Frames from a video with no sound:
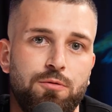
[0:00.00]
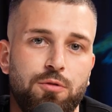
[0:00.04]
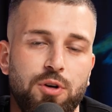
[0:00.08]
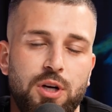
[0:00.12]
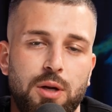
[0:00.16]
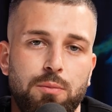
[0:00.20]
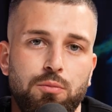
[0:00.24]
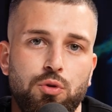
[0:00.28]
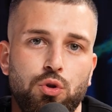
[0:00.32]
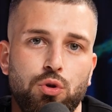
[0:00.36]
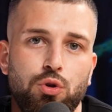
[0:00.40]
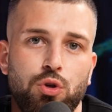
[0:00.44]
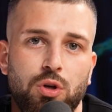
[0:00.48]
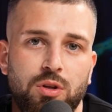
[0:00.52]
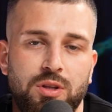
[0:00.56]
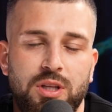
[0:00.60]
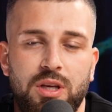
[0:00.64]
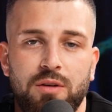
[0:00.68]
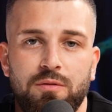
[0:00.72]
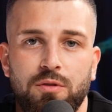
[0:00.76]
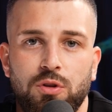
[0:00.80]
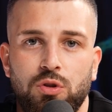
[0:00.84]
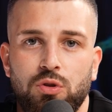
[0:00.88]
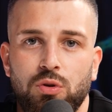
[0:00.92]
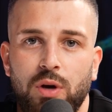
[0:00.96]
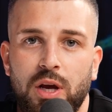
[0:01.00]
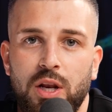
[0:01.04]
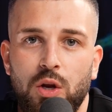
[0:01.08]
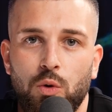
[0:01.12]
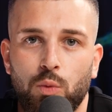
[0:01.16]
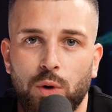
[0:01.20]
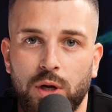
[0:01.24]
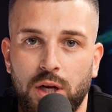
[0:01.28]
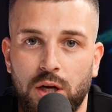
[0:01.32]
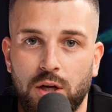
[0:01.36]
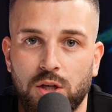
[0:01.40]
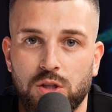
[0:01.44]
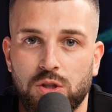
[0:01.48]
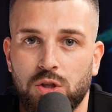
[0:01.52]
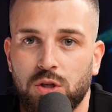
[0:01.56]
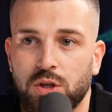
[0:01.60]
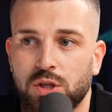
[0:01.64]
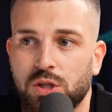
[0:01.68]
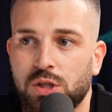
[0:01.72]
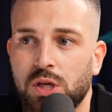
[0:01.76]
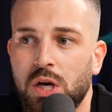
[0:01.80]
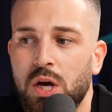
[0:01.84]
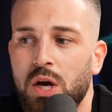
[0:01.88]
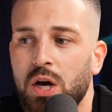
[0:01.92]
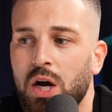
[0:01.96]
for them to not give it to anyone else,
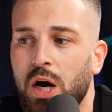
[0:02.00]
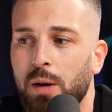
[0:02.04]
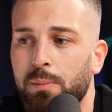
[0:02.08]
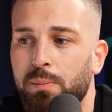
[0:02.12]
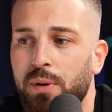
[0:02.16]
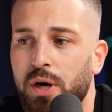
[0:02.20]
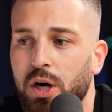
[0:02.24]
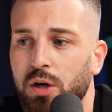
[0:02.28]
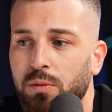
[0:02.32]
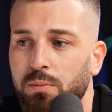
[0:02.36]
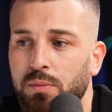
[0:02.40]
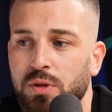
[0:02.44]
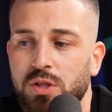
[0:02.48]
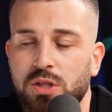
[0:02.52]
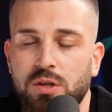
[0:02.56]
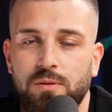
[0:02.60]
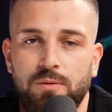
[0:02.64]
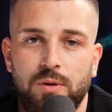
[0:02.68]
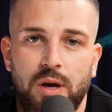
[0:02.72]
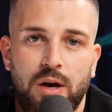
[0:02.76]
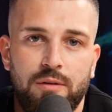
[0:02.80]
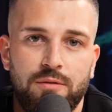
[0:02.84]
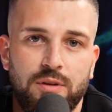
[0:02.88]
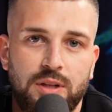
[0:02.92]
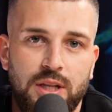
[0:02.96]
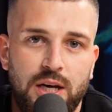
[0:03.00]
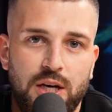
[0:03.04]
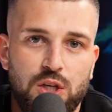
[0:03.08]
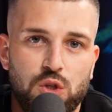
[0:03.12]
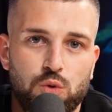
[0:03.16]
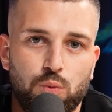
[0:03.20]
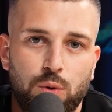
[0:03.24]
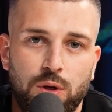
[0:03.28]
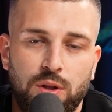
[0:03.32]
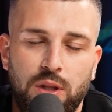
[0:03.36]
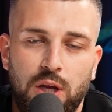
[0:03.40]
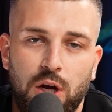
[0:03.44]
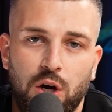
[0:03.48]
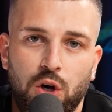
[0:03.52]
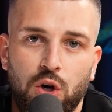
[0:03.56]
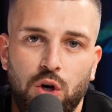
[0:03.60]
because apartments, if you have a nice one, they are